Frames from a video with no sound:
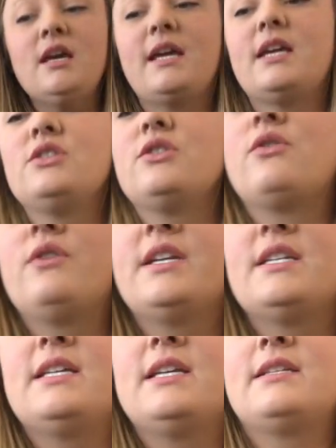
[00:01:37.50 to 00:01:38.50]
And you're
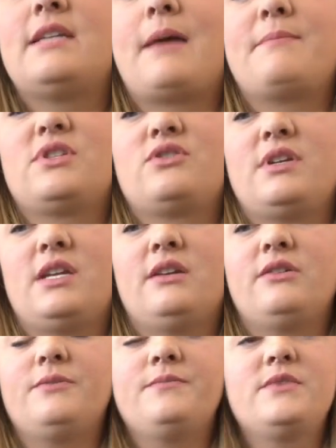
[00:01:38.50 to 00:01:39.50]
going to need a tapestry
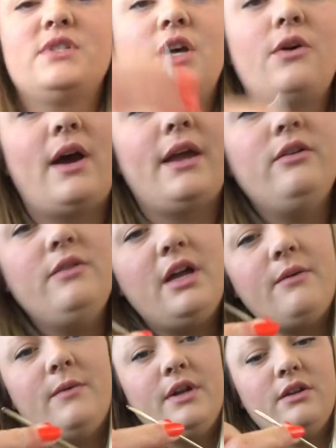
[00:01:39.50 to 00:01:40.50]
needle. So I do
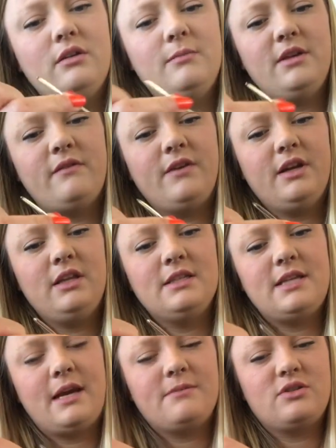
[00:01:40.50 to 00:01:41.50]
not want you to be afraid of
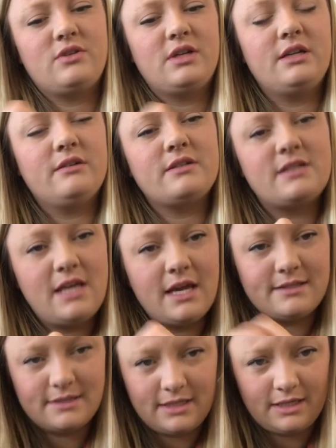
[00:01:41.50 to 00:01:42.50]
these tapestry needles.
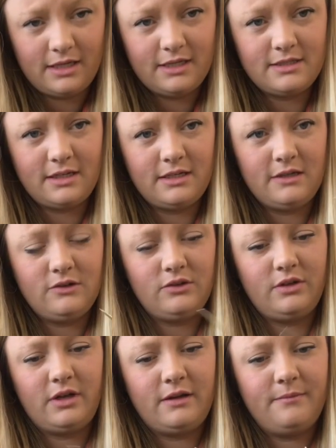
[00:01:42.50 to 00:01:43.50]
Yes, it is a
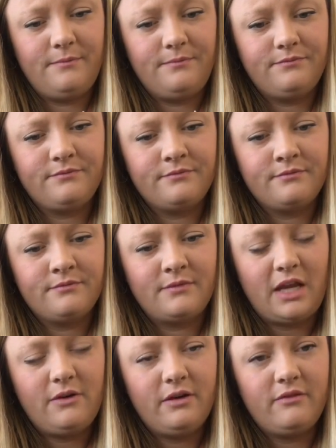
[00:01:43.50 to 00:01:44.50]
needle.
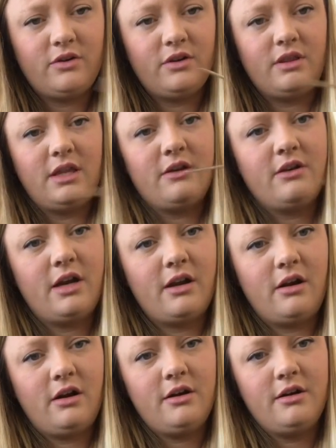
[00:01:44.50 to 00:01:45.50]
However, they are not
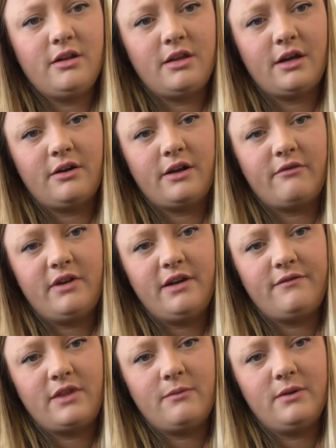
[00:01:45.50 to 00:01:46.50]
hard. They are not
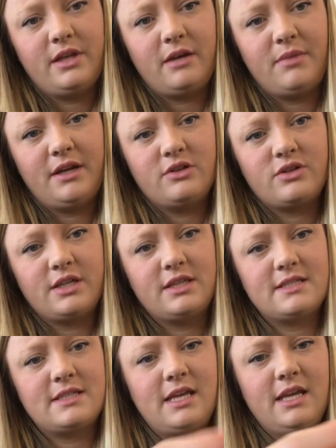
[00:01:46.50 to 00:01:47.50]
rough. They will not penetrate
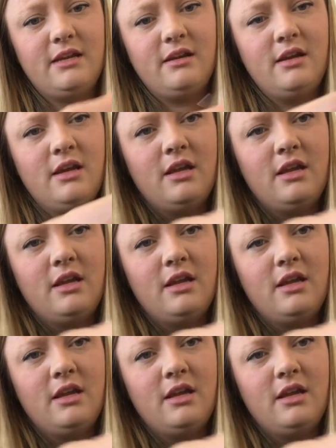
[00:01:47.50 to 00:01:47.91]
the skin.